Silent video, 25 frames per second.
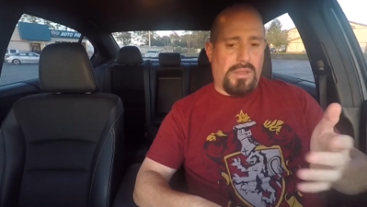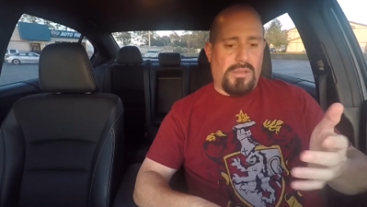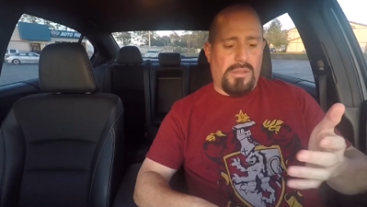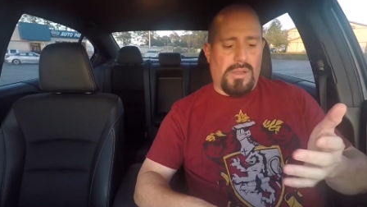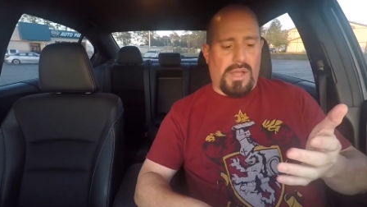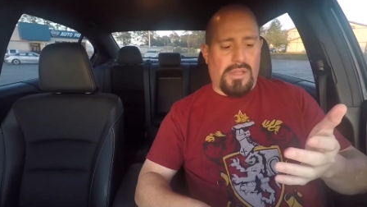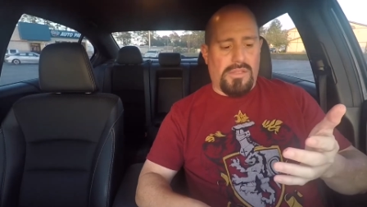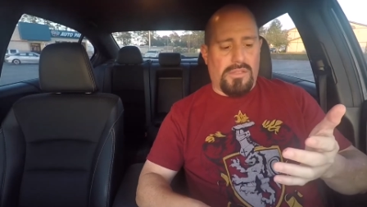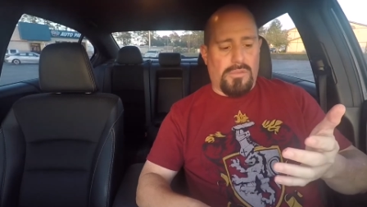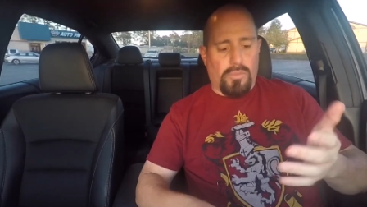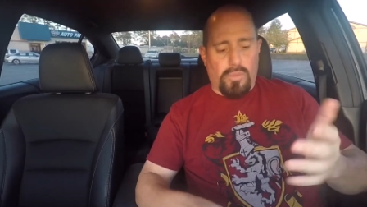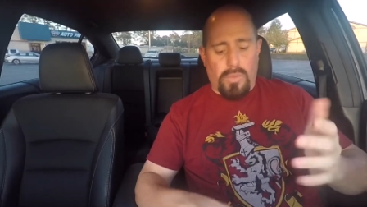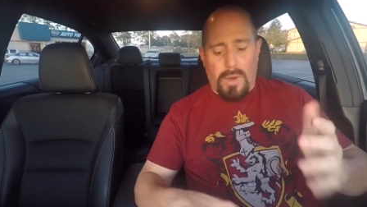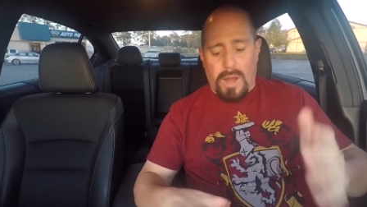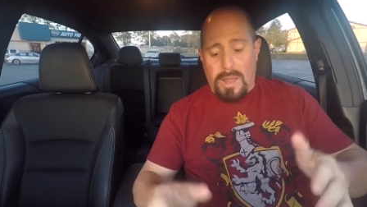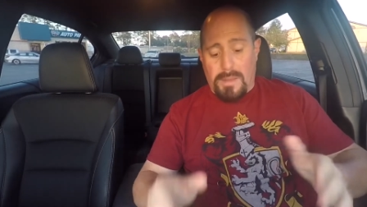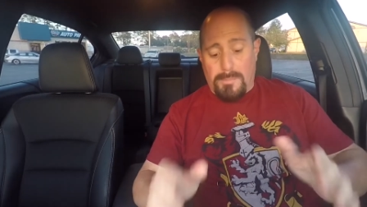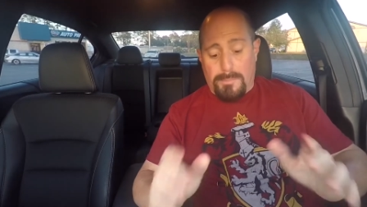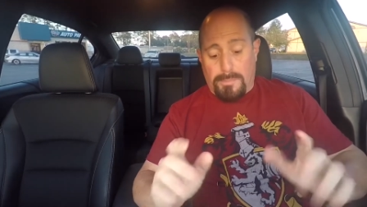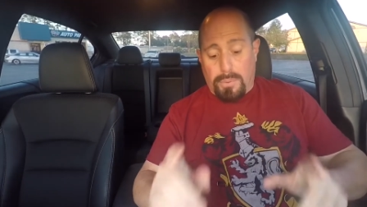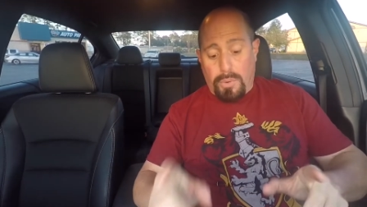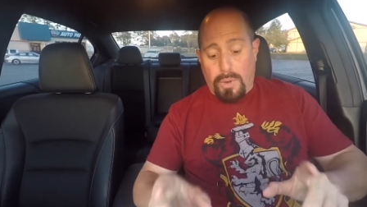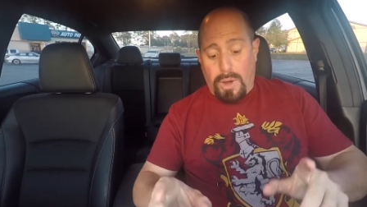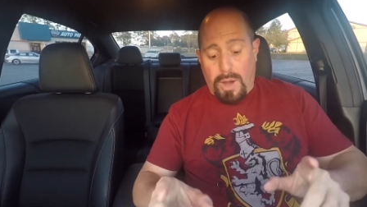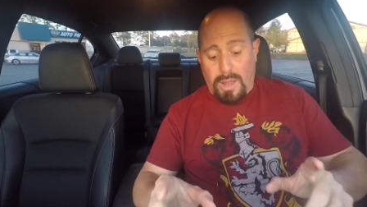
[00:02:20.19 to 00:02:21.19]
like the
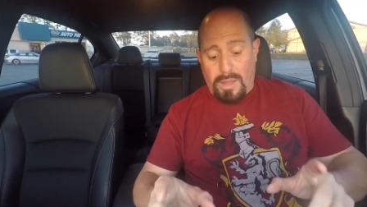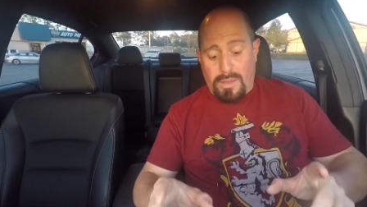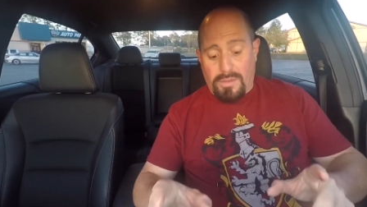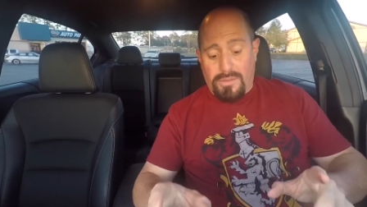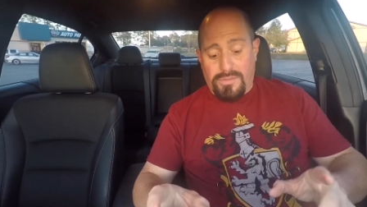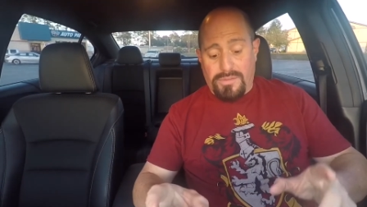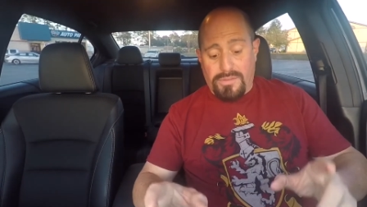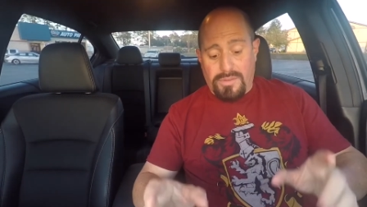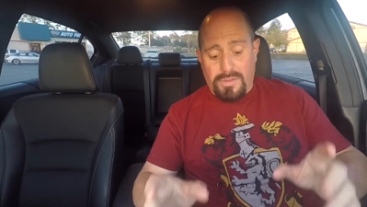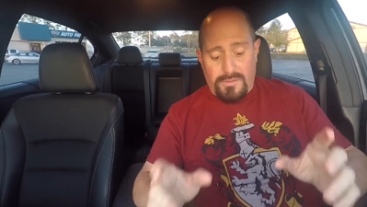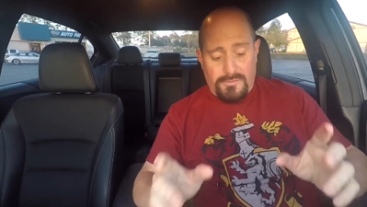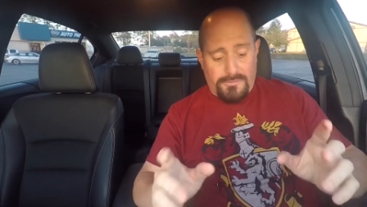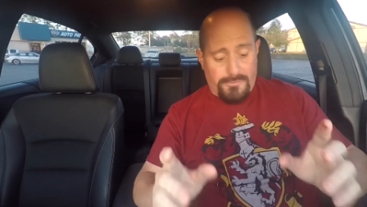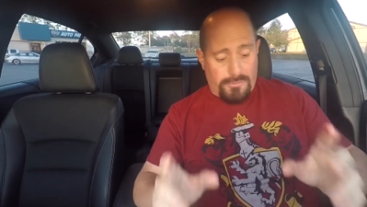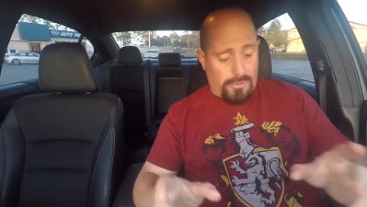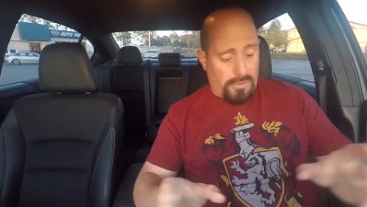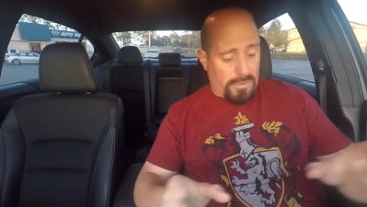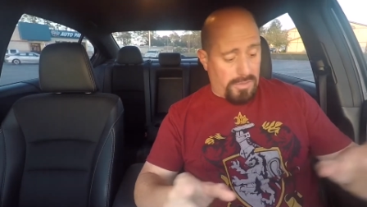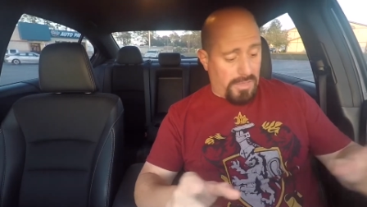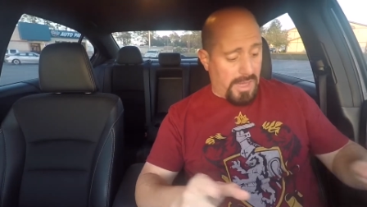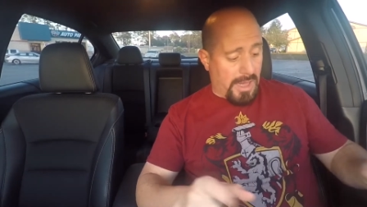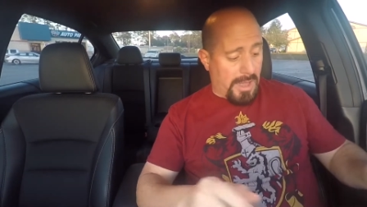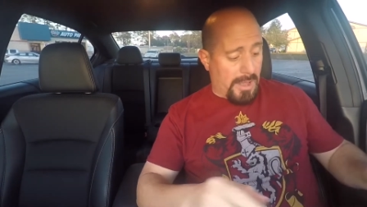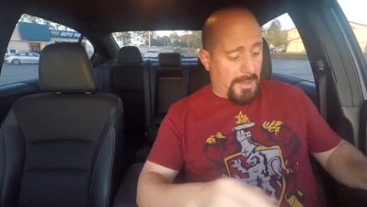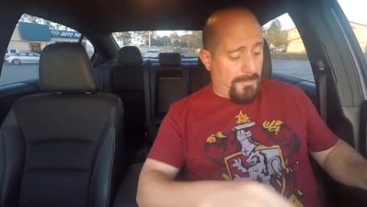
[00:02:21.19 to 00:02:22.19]
right price for
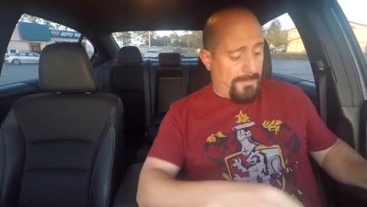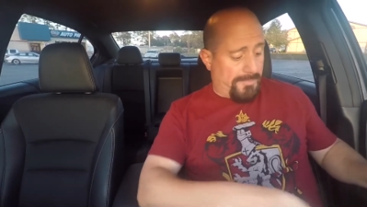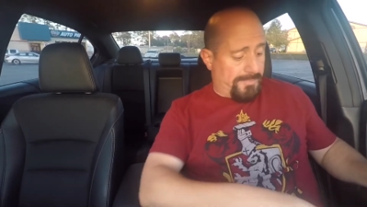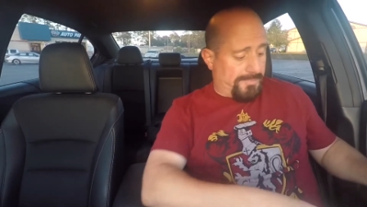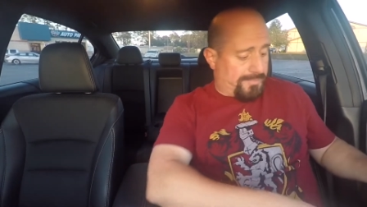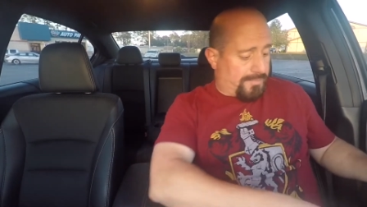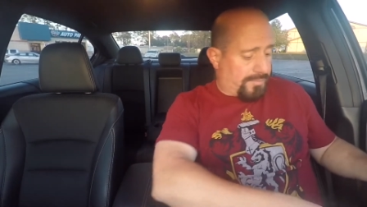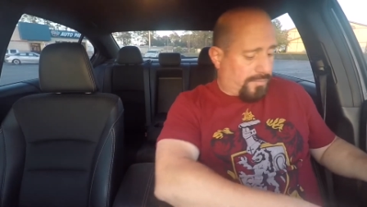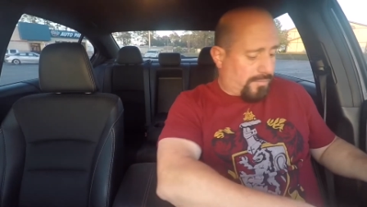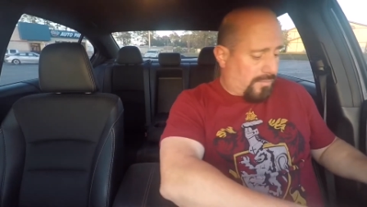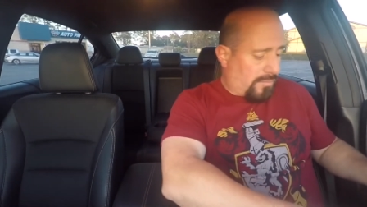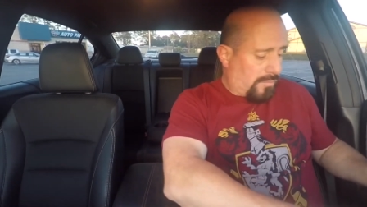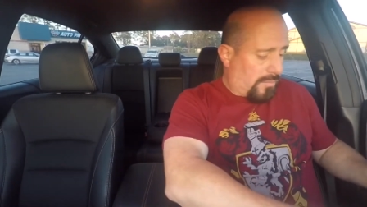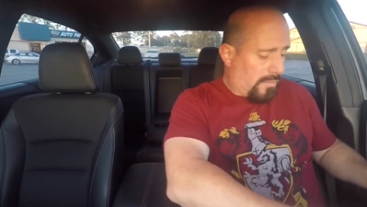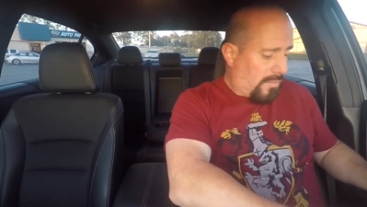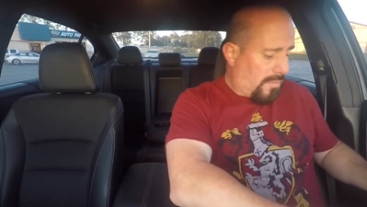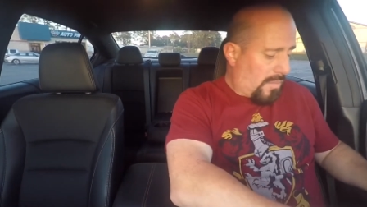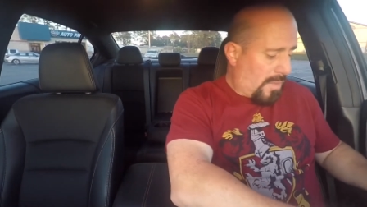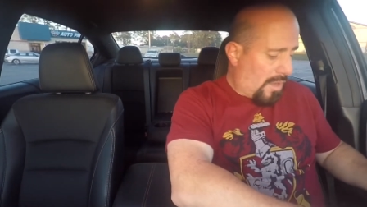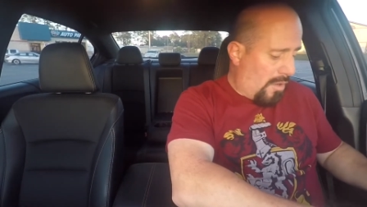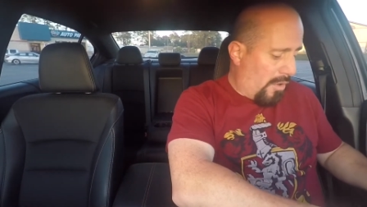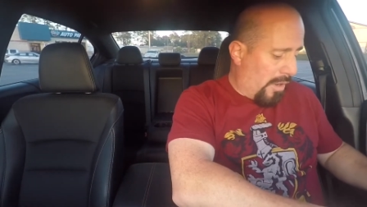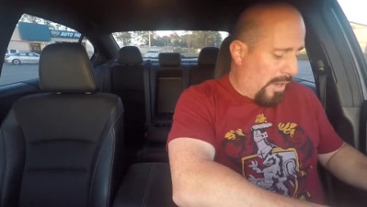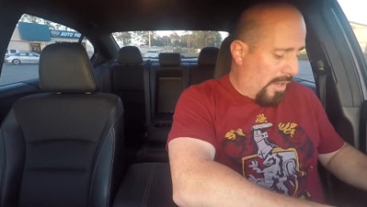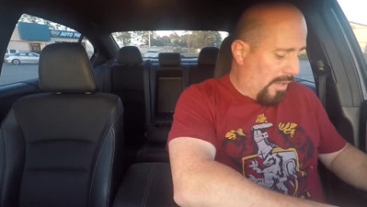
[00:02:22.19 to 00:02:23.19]
that
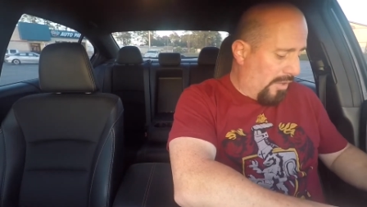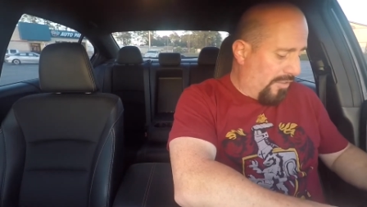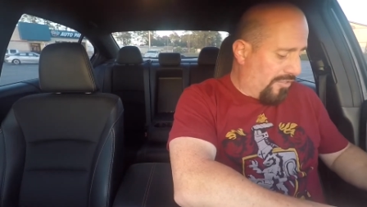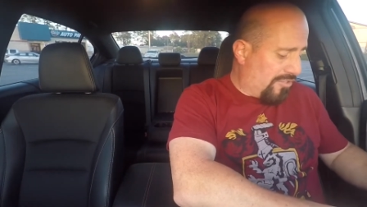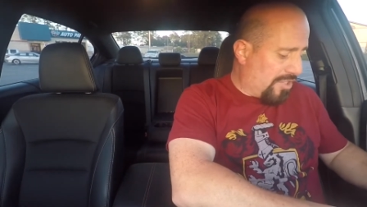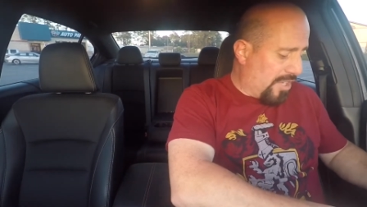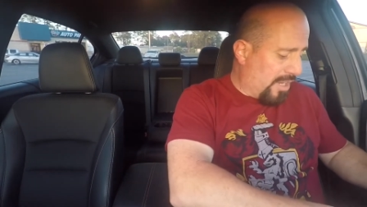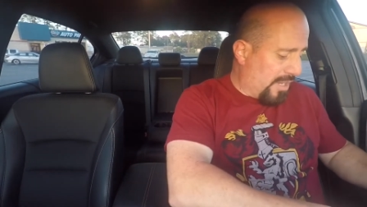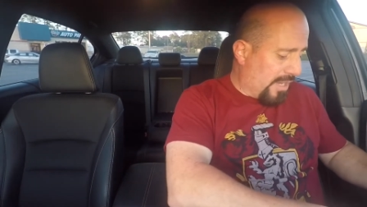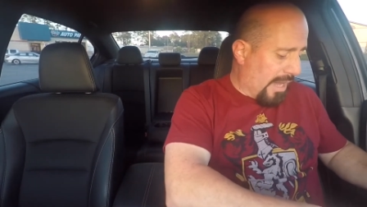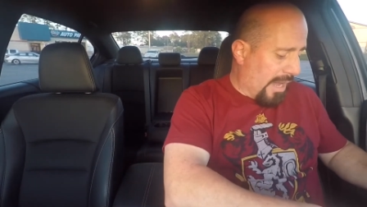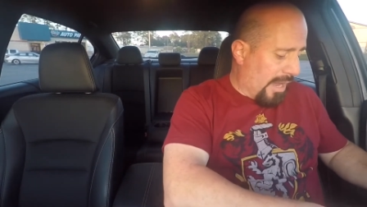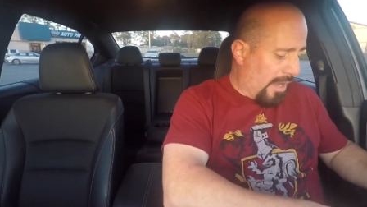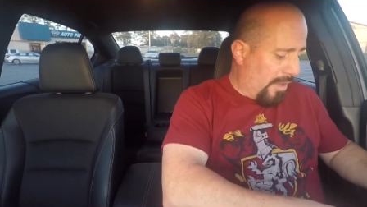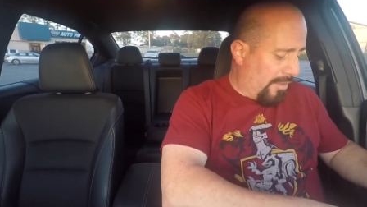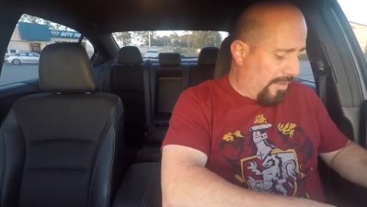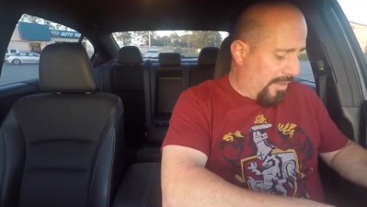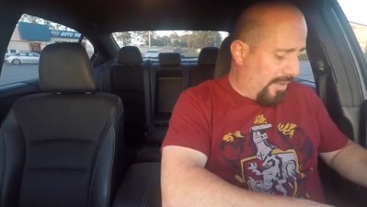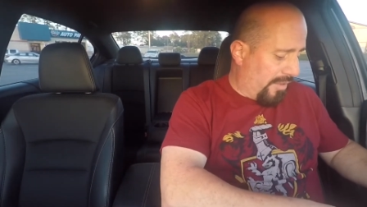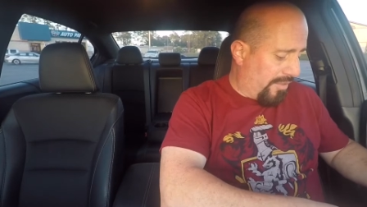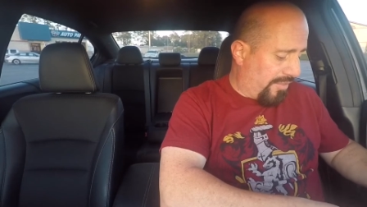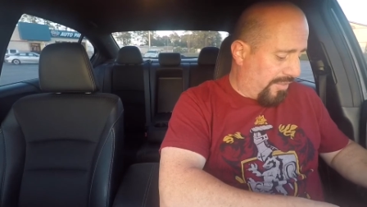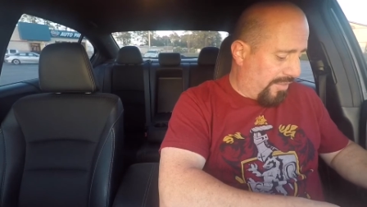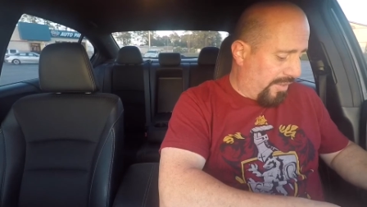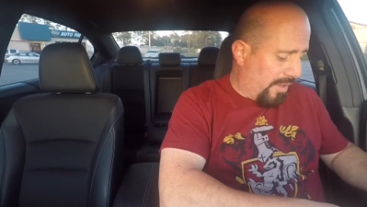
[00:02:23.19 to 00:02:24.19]
all right let's check out
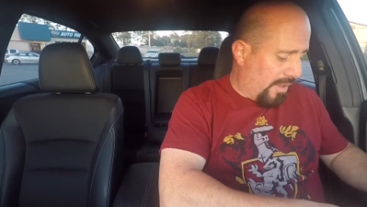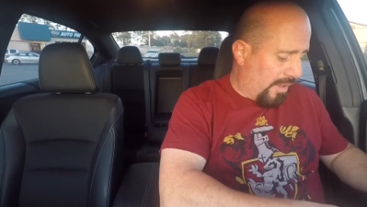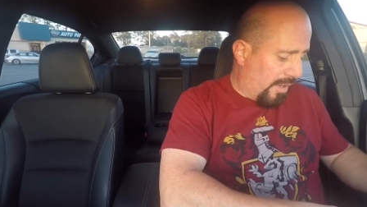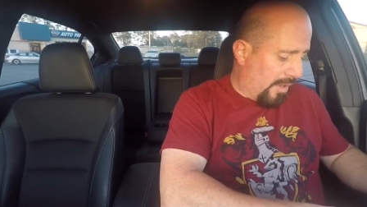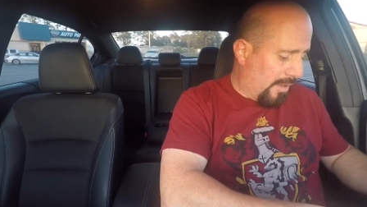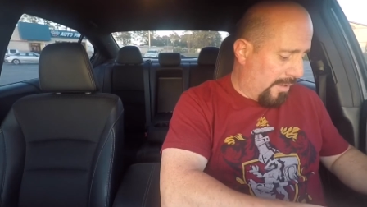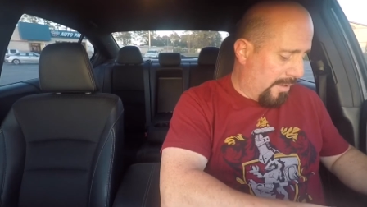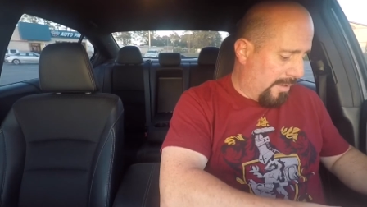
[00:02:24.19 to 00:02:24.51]
this uh,